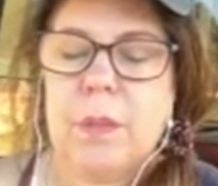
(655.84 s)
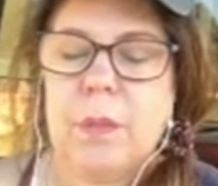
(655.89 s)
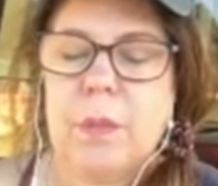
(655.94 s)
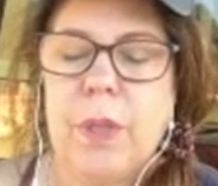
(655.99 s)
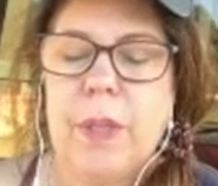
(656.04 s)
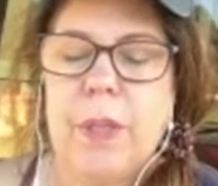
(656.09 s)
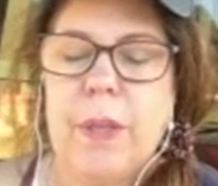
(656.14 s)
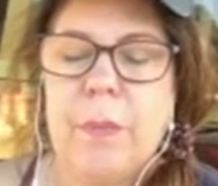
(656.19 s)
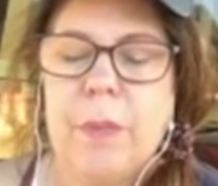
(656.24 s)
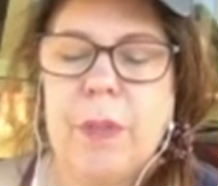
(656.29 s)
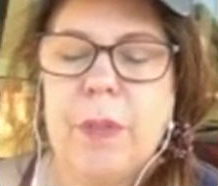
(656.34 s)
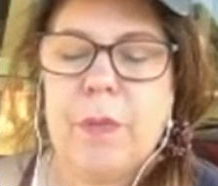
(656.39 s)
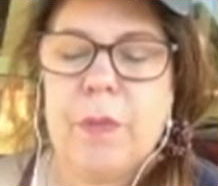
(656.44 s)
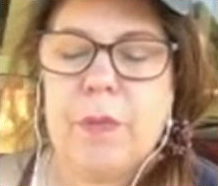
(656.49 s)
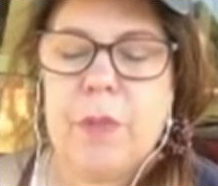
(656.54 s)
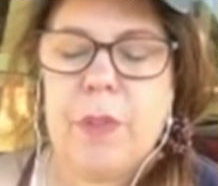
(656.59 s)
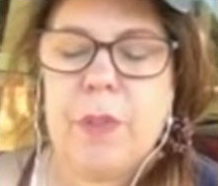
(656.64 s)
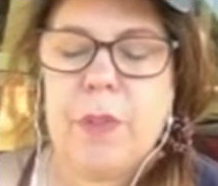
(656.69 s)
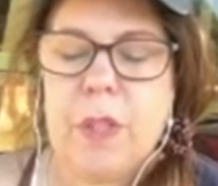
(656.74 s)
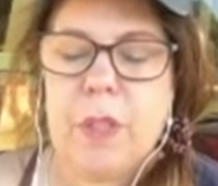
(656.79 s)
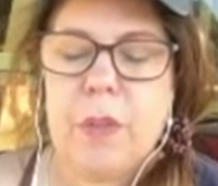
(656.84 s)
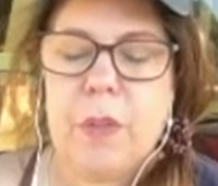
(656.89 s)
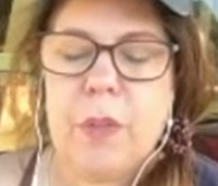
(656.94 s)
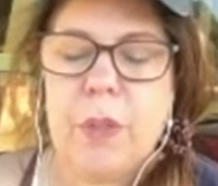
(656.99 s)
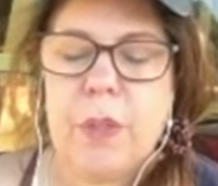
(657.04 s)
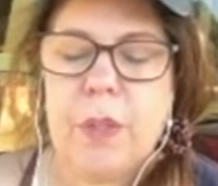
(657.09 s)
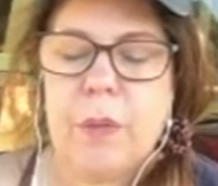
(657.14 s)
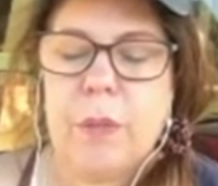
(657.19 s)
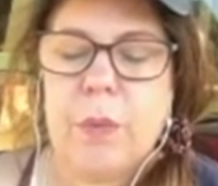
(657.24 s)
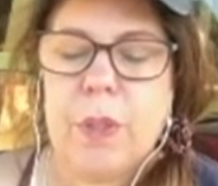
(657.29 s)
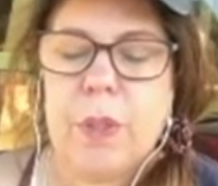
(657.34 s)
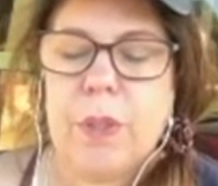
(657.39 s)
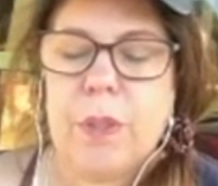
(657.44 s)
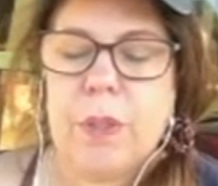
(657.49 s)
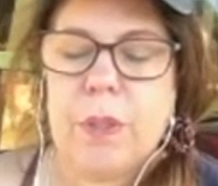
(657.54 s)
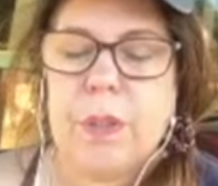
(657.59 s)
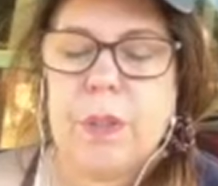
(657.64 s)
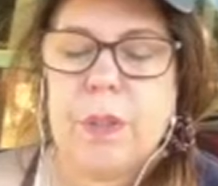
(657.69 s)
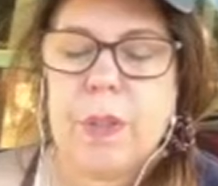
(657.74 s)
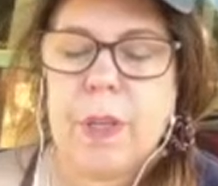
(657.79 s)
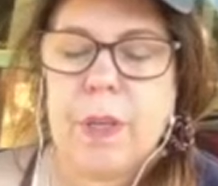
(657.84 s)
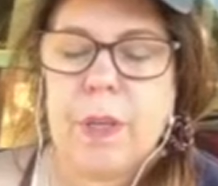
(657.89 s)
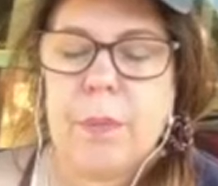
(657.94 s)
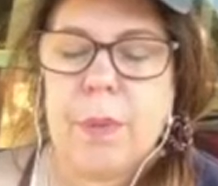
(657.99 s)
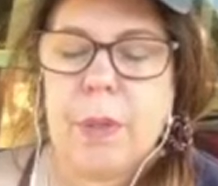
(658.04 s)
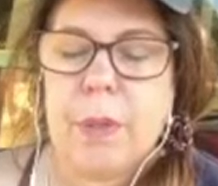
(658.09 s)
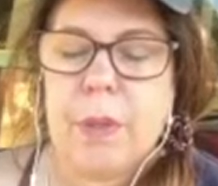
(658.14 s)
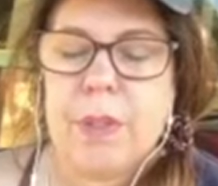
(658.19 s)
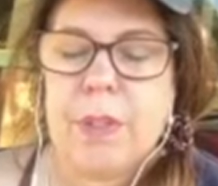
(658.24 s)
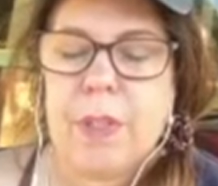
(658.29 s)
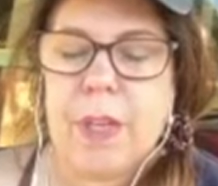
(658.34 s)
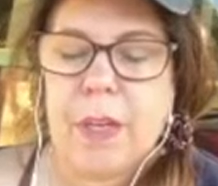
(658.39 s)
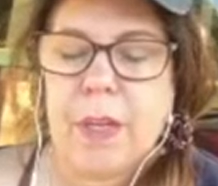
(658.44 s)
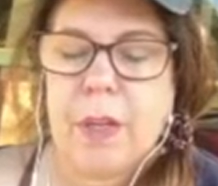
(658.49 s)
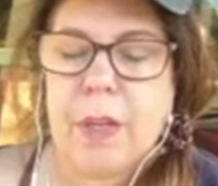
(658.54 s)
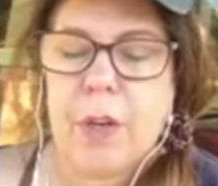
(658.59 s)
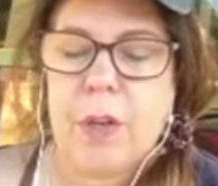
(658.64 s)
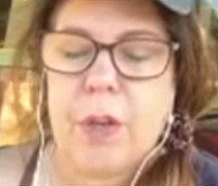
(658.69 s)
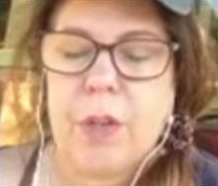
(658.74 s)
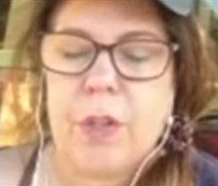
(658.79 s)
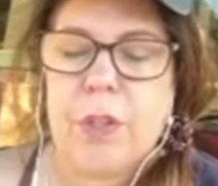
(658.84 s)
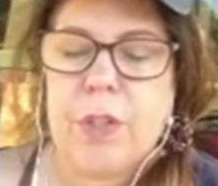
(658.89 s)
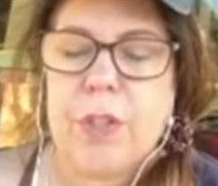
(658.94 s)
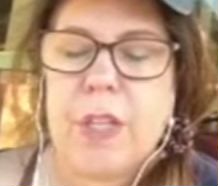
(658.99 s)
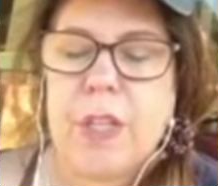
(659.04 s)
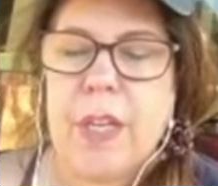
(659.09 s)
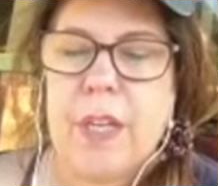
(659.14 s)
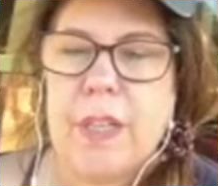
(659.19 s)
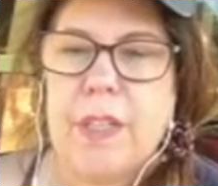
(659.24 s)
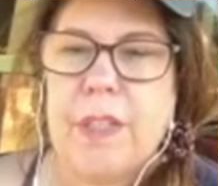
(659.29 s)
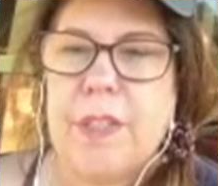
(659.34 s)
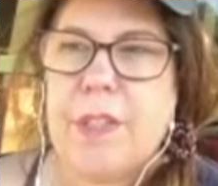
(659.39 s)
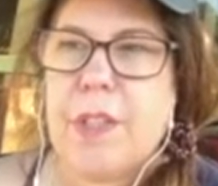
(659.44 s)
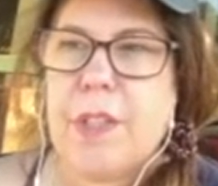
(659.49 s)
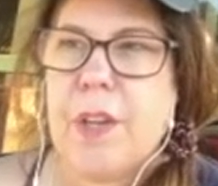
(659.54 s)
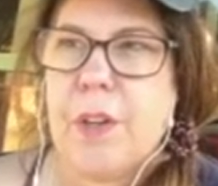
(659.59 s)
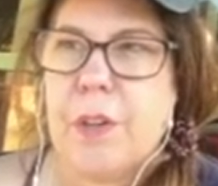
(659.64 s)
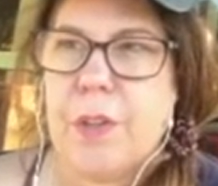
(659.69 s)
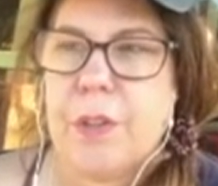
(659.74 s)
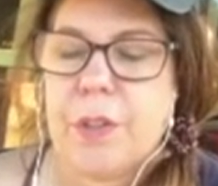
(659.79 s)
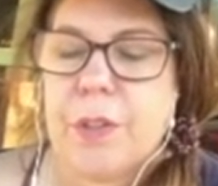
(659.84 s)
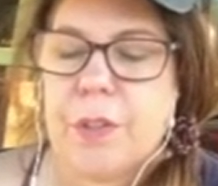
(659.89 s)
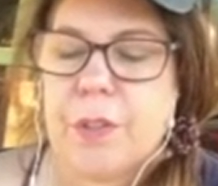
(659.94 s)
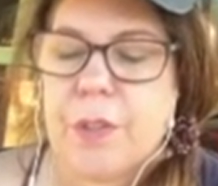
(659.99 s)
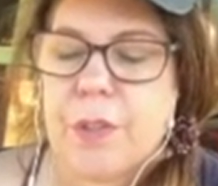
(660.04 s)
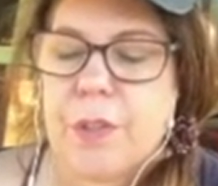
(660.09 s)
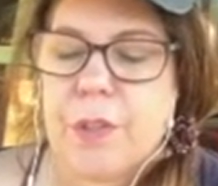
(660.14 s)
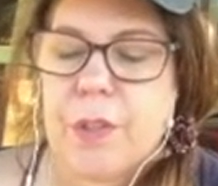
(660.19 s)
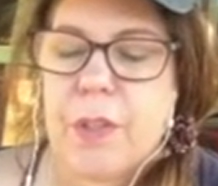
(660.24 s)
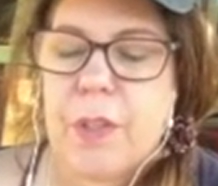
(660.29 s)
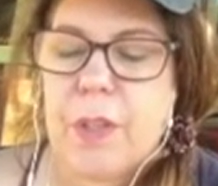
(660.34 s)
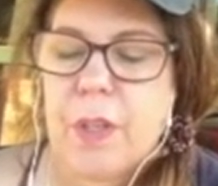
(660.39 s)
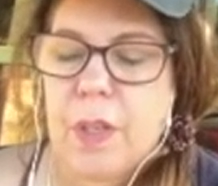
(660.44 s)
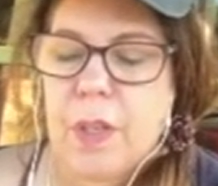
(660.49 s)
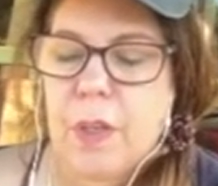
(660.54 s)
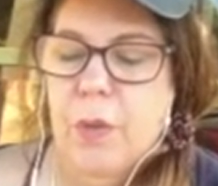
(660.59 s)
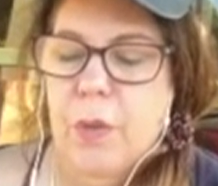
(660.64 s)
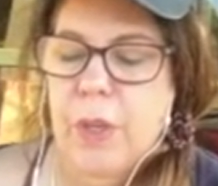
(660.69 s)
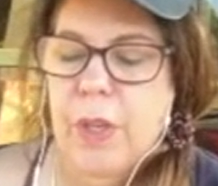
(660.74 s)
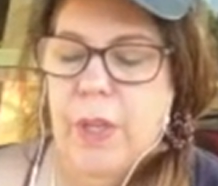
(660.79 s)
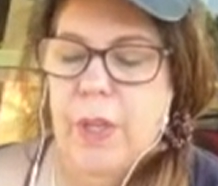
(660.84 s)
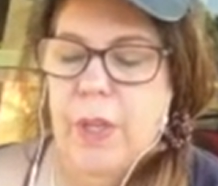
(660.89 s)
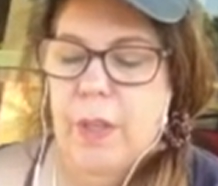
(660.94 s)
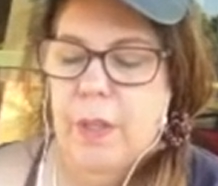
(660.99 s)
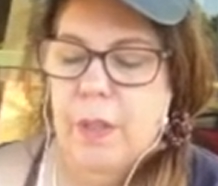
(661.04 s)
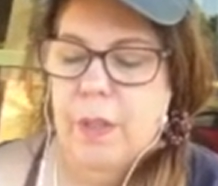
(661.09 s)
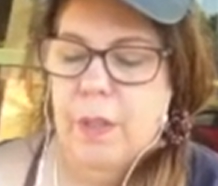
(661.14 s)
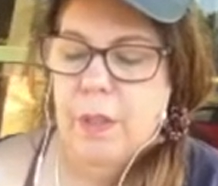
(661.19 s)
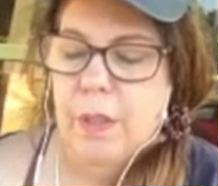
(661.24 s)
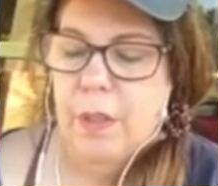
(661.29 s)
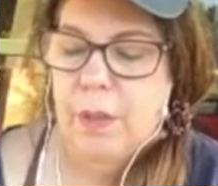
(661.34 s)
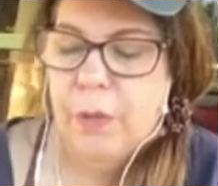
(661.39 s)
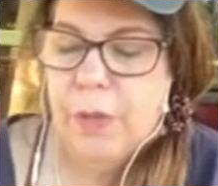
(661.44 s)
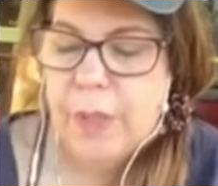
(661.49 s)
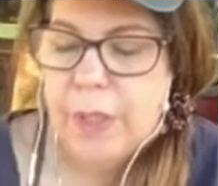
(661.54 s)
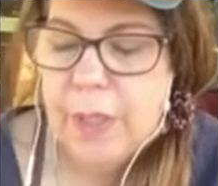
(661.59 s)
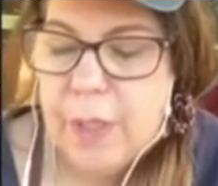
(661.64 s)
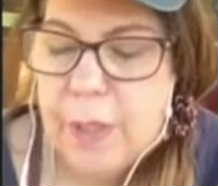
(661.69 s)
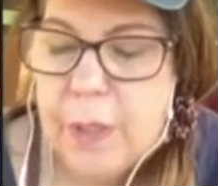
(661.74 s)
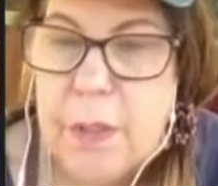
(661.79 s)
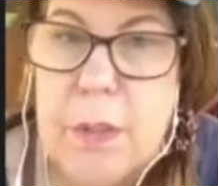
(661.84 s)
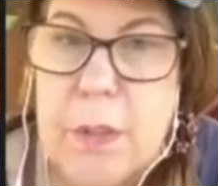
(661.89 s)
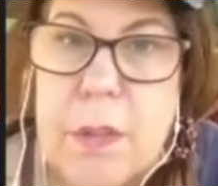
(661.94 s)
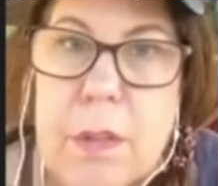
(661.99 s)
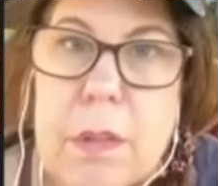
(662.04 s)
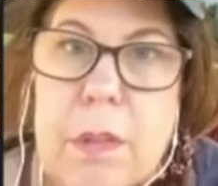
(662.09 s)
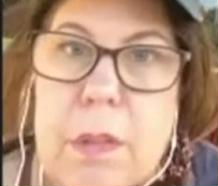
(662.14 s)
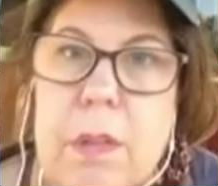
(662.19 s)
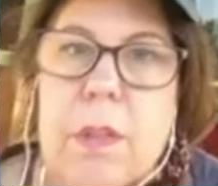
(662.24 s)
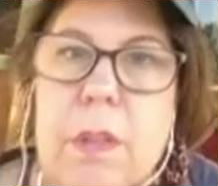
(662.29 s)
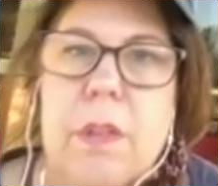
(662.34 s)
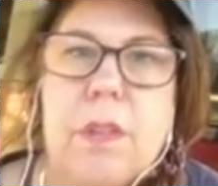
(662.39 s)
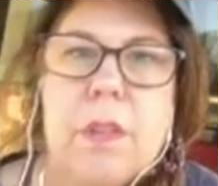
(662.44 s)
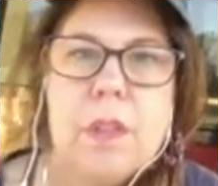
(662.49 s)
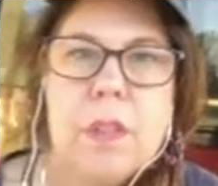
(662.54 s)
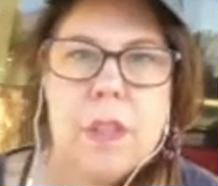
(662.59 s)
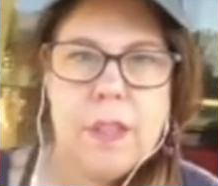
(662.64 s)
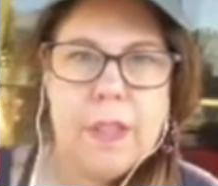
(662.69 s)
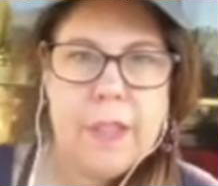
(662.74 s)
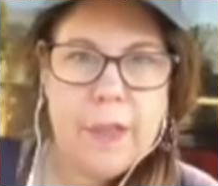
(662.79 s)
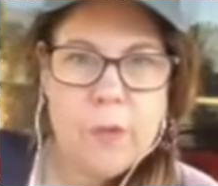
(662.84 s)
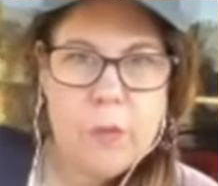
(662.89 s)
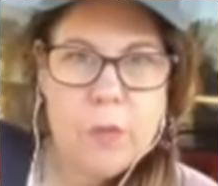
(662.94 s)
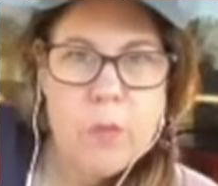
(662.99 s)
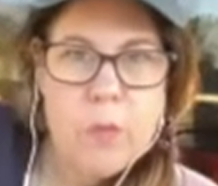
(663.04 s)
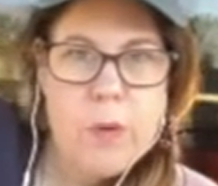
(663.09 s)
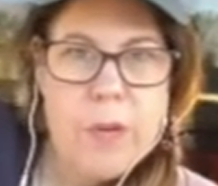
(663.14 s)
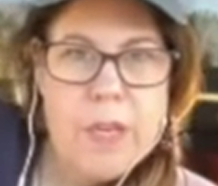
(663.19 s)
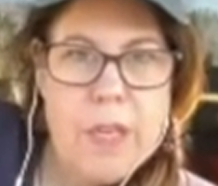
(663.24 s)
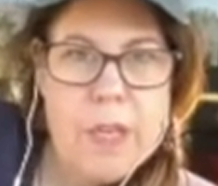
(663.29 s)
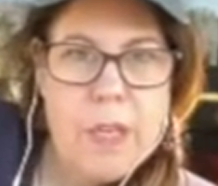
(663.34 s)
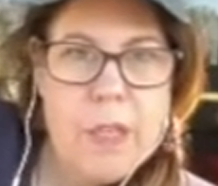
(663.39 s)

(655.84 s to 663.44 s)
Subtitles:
Why am I feeling? Okay, what is that about? Is that Carter's? That is Carter's. Okay. All right. Like right